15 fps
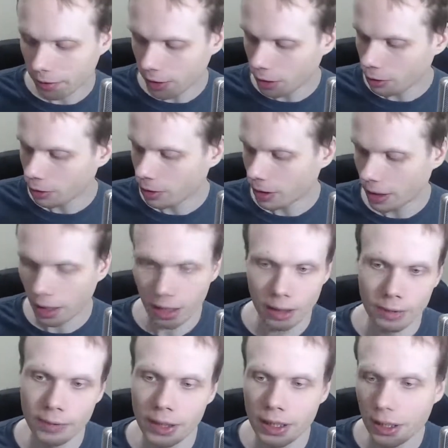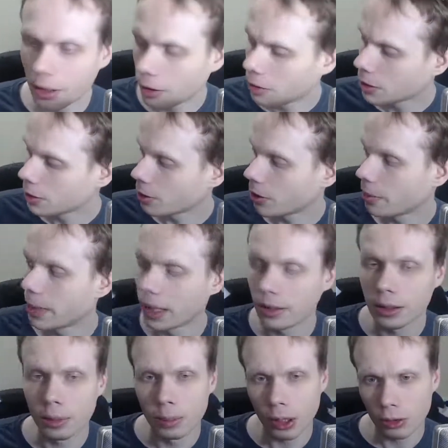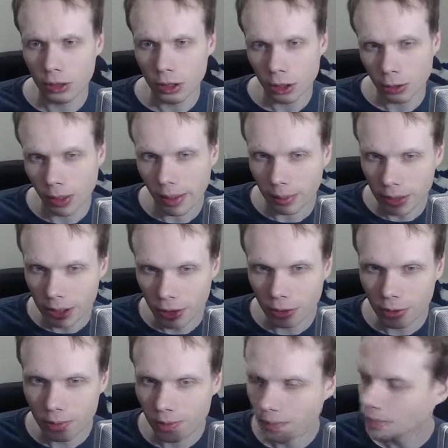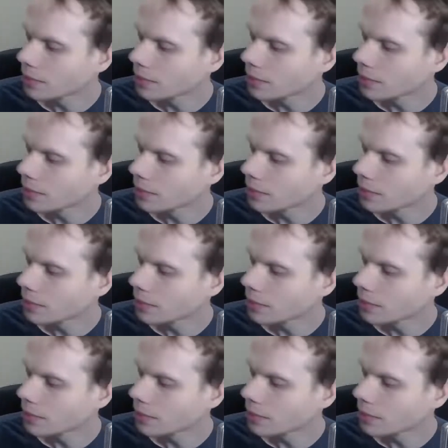viewed videos are about the Motu M2,